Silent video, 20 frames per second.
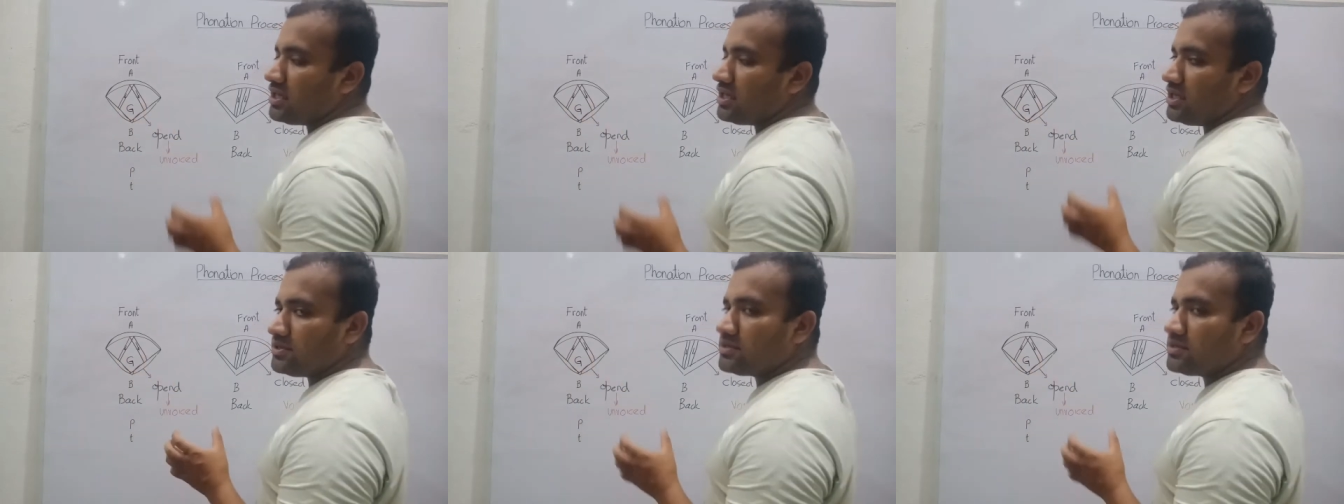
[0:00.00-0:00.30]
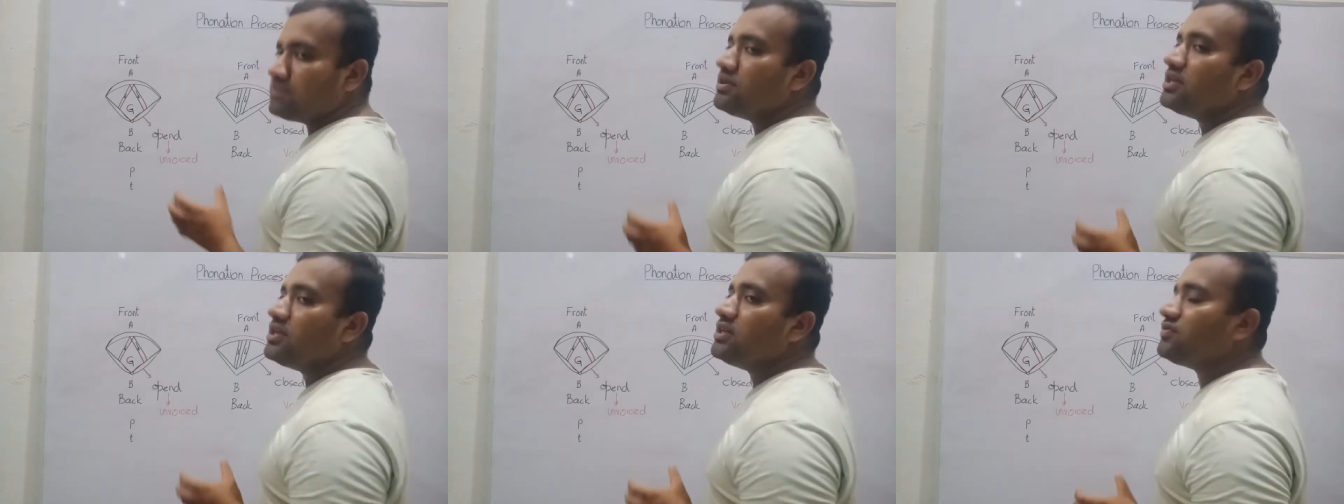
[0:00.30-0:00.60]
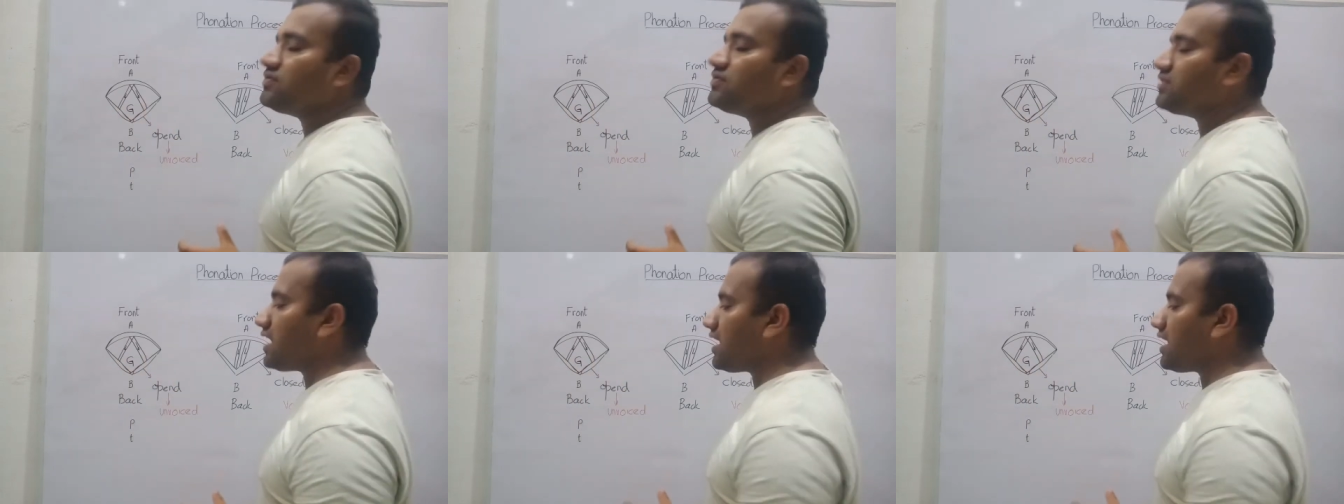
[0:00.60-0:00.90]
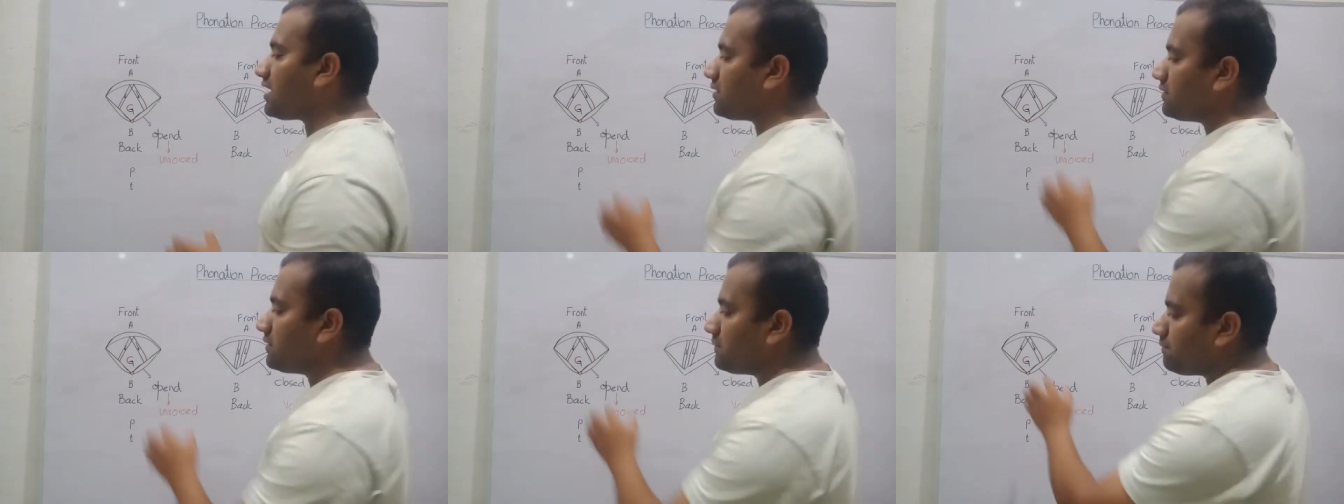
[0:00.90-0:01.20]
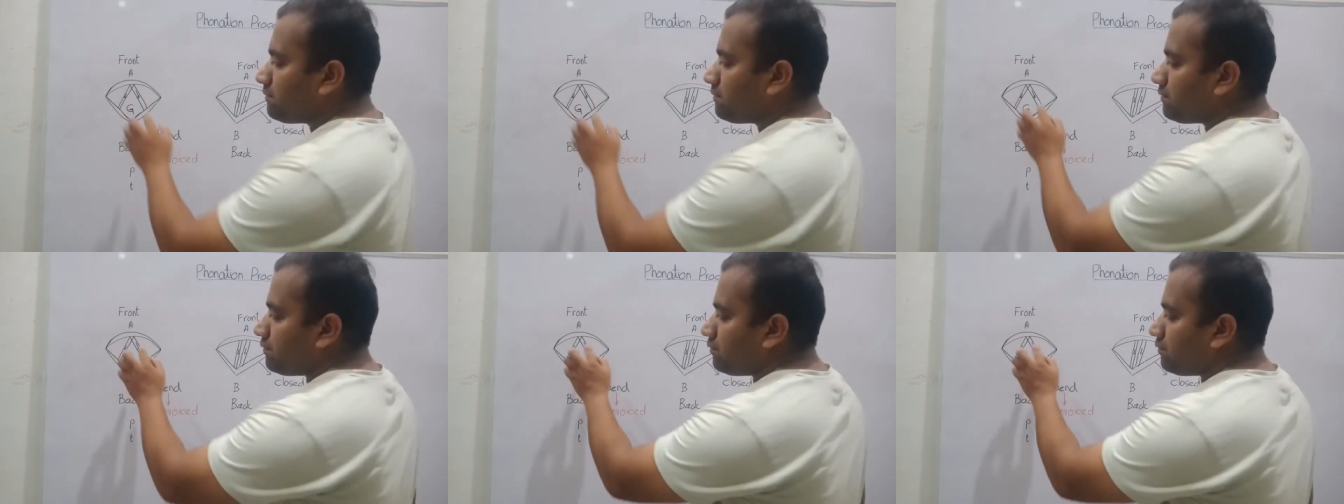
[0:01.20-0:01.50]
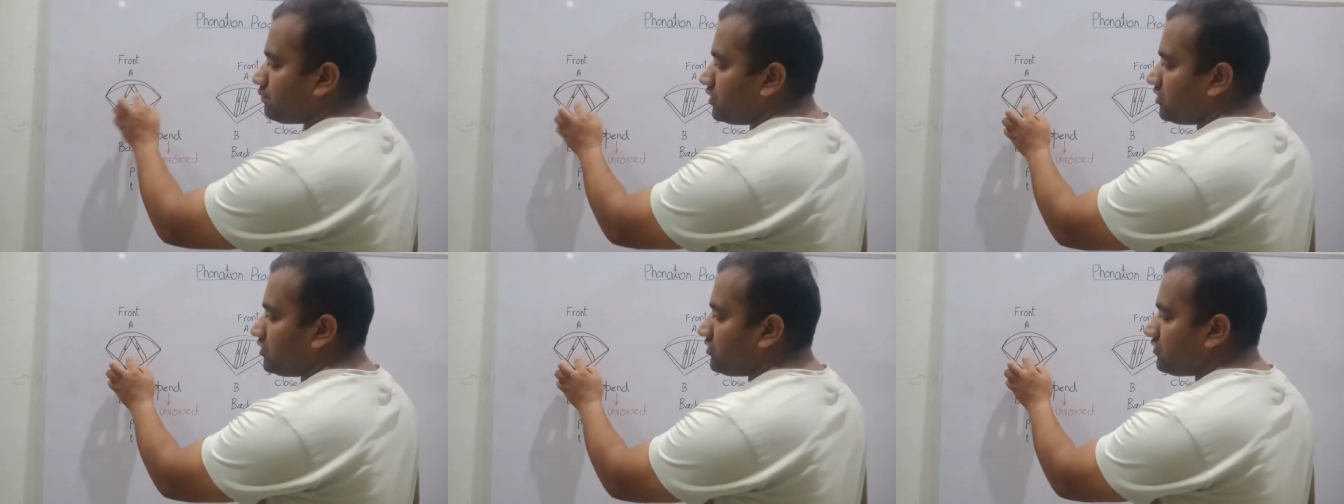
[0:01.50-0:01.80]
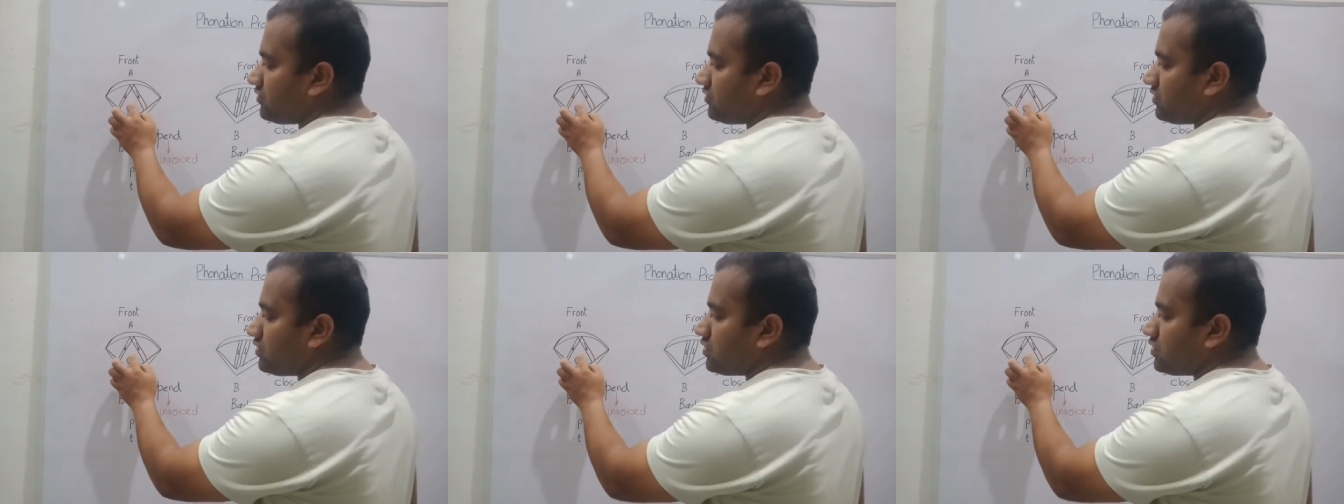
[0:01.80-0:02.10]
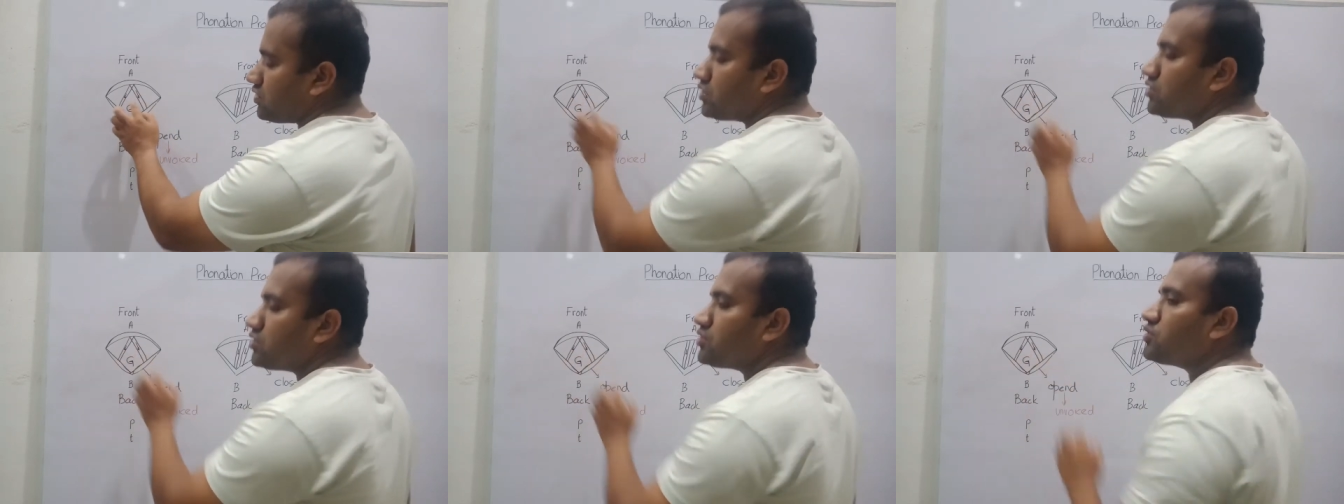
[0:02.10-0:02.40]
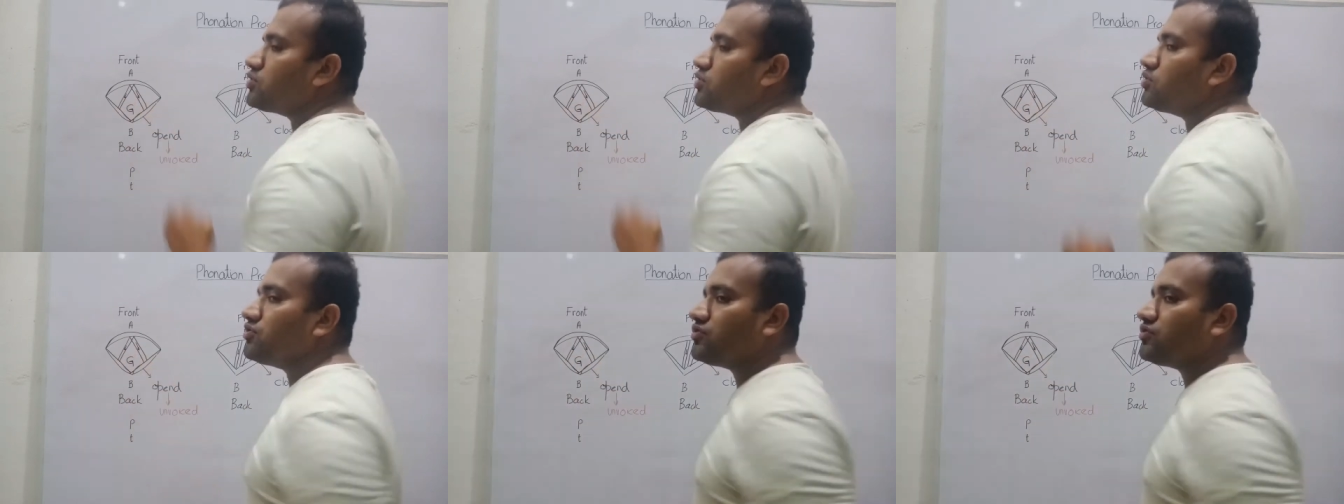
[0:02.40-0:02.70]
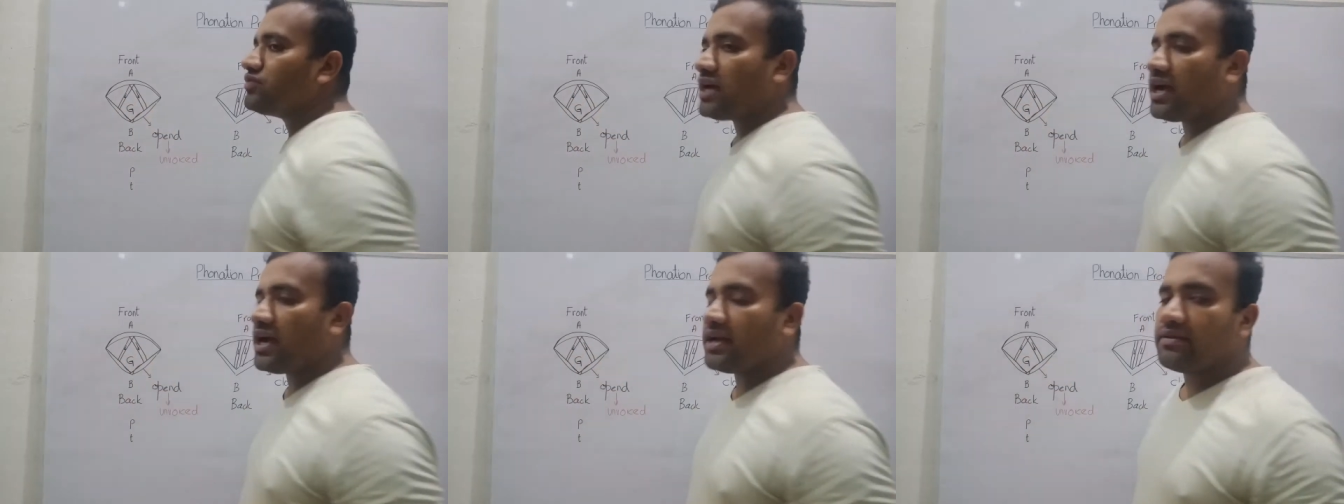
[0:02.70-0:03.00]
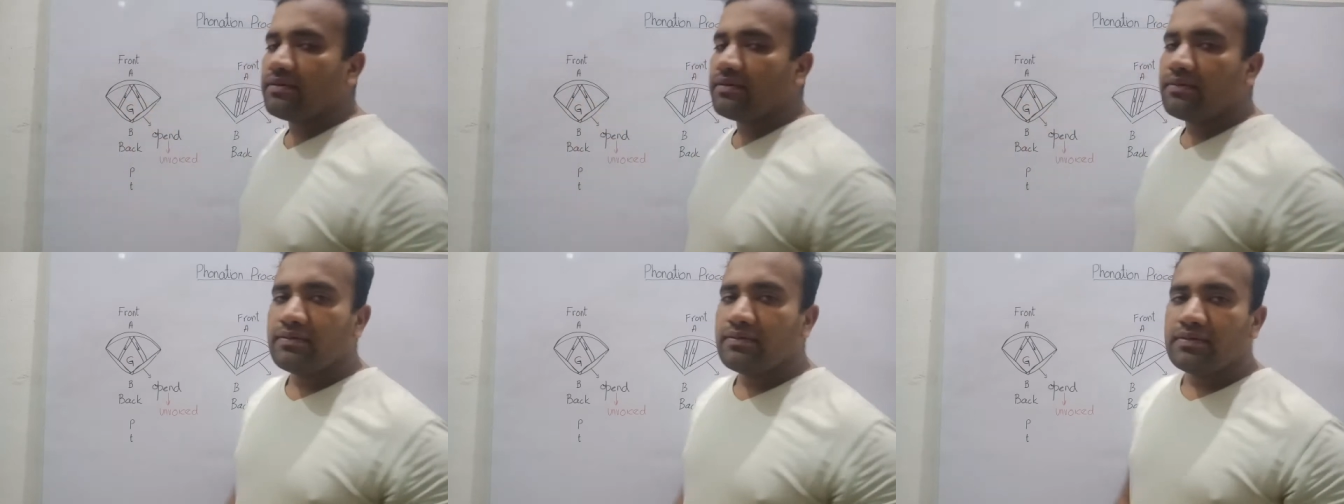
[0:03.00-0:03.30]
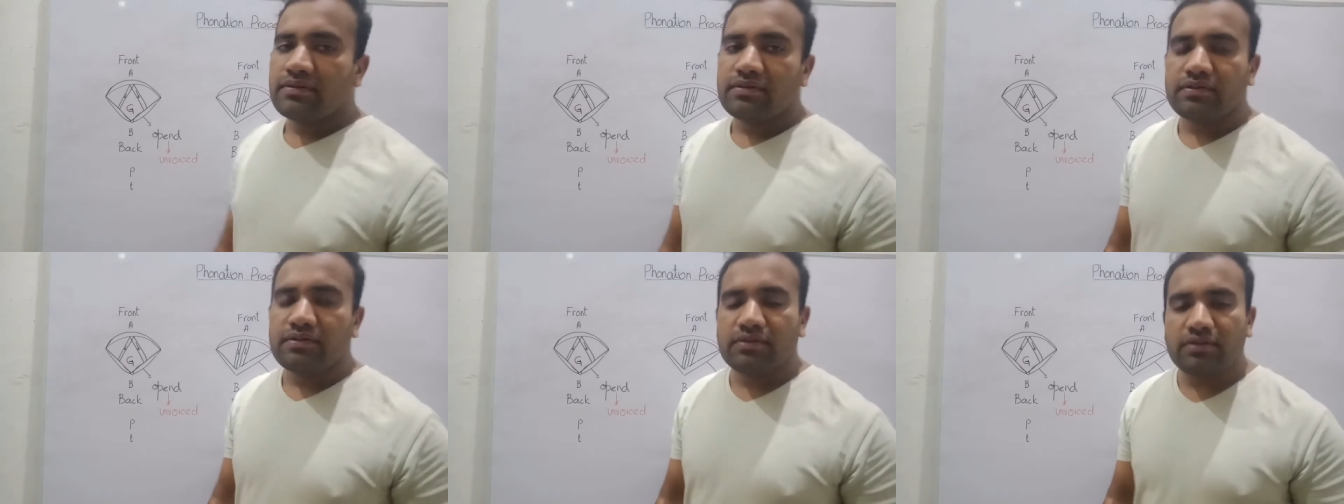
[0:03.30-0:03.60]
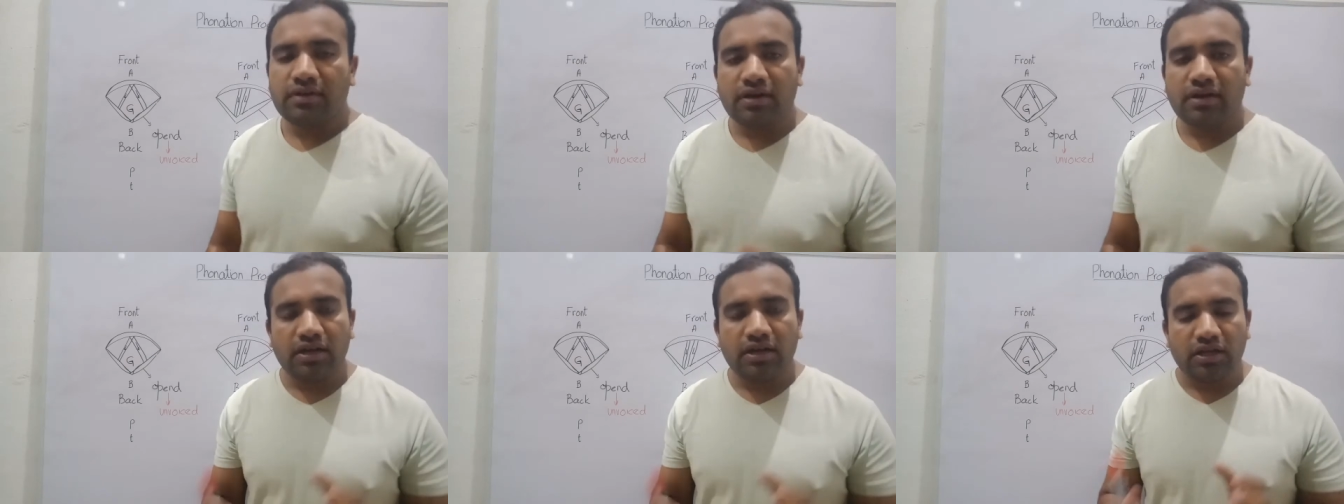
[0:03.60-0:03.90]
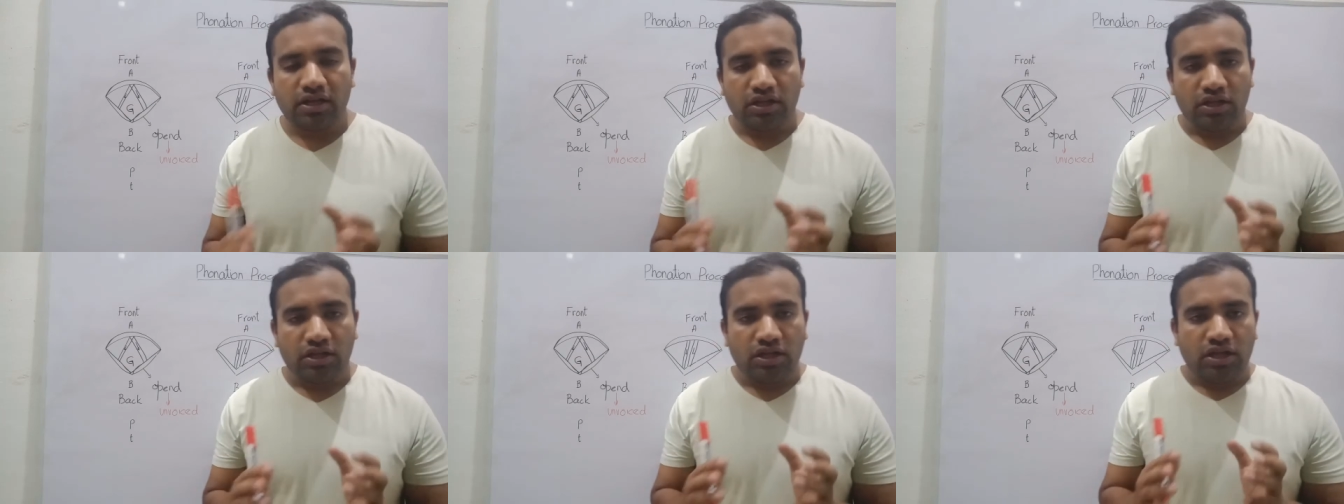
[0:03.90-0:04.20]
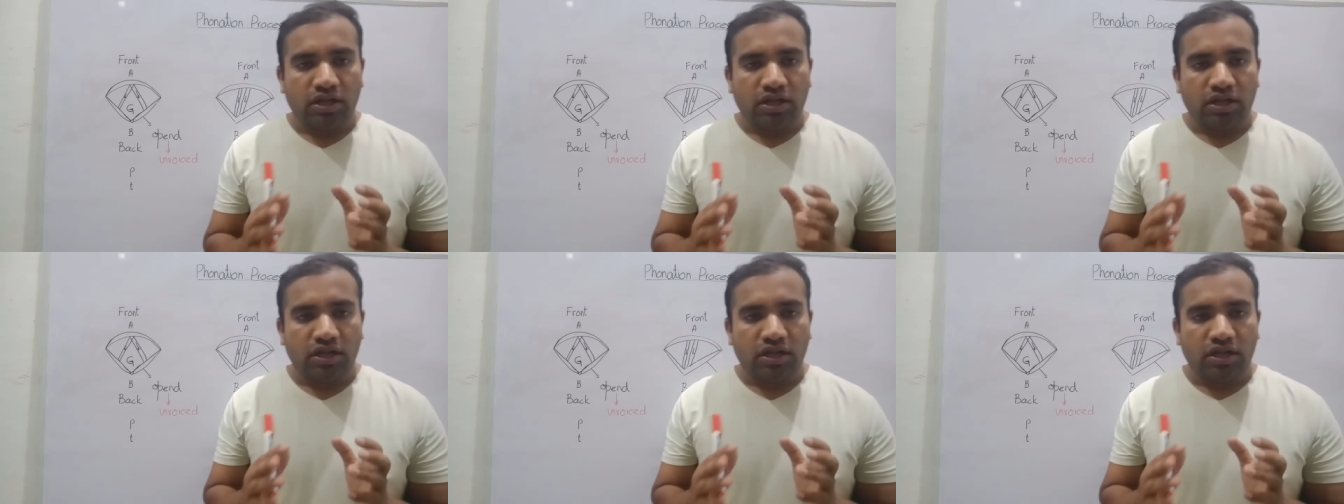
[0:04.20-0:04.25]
It means that this shows that the